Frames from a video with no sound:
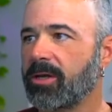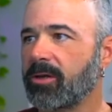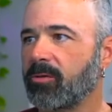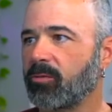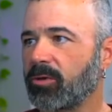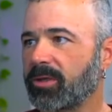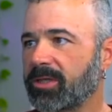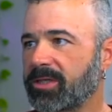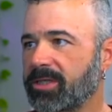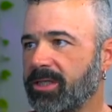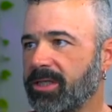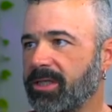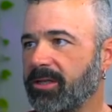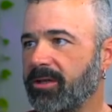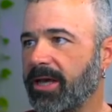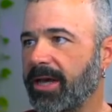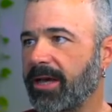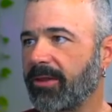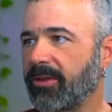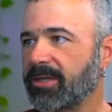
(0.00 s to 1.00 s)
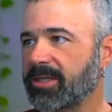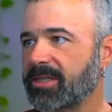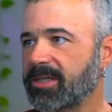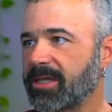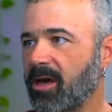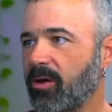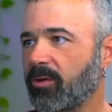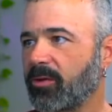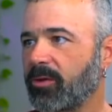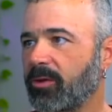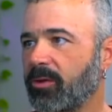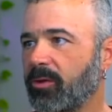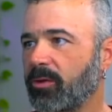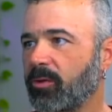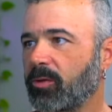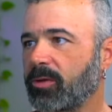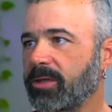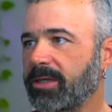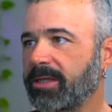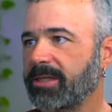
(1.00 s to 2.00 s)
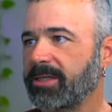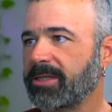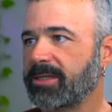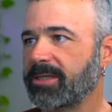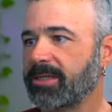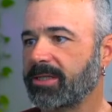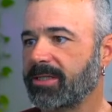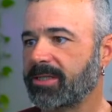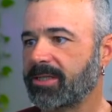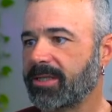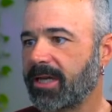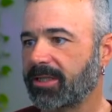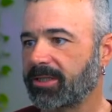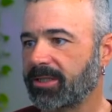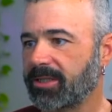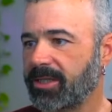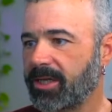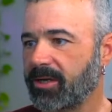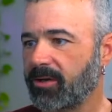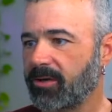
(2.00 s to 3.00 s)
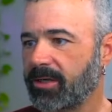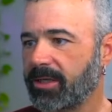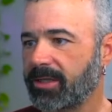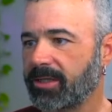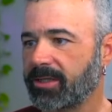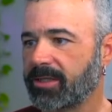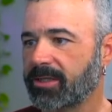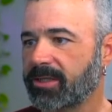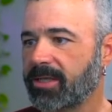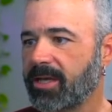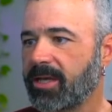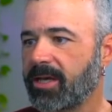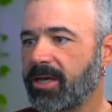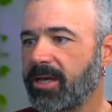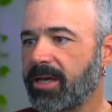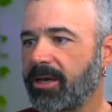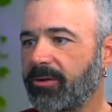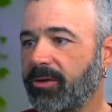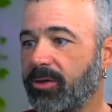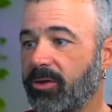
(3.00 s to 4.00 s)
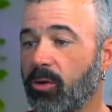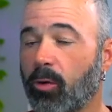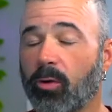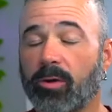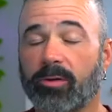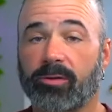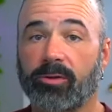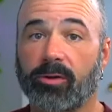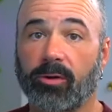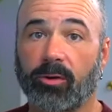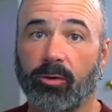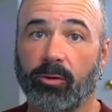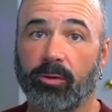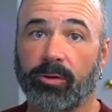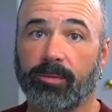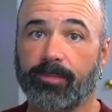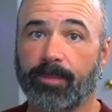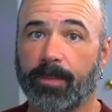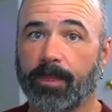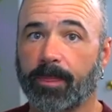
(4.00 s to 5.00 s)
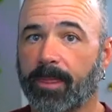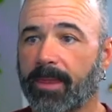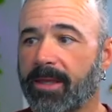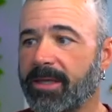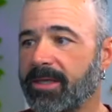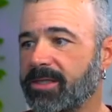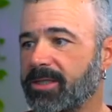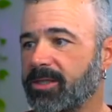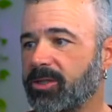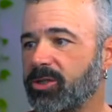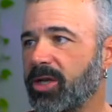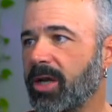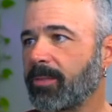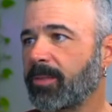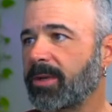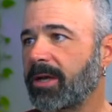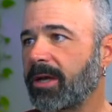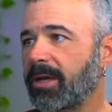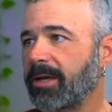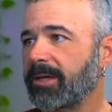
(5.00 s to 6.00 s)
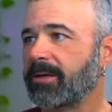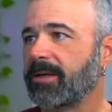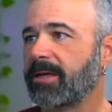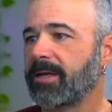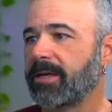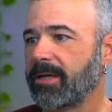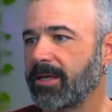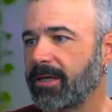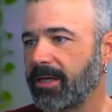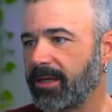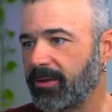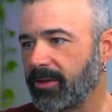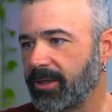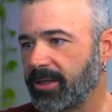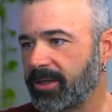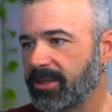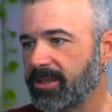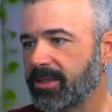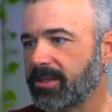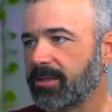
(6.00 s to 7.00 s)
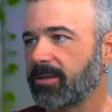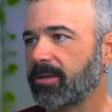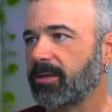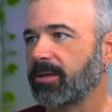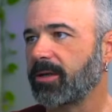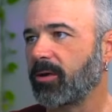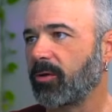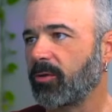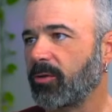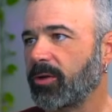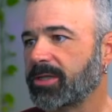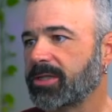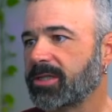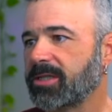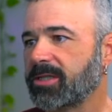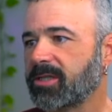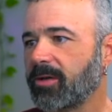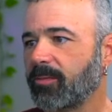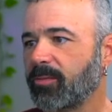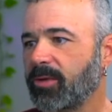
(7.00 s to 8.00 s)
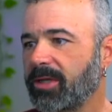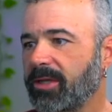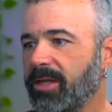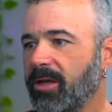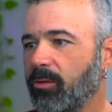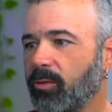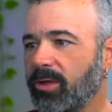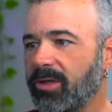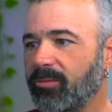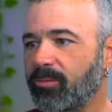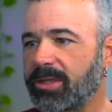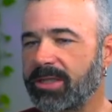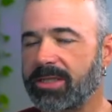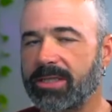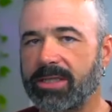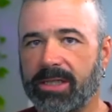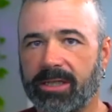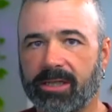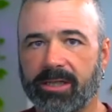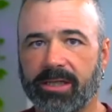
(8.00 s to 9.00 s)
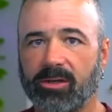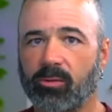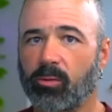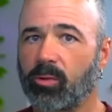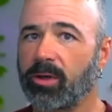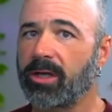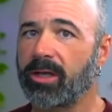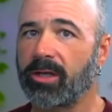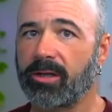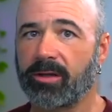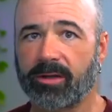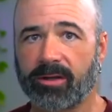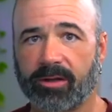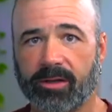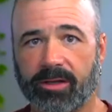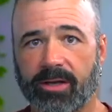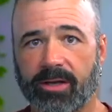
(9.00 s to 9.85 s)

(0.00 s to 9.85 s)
we'll see that the south node is in Sagittarius and the north node is in Gemini. And these, this is something that we've been dealing with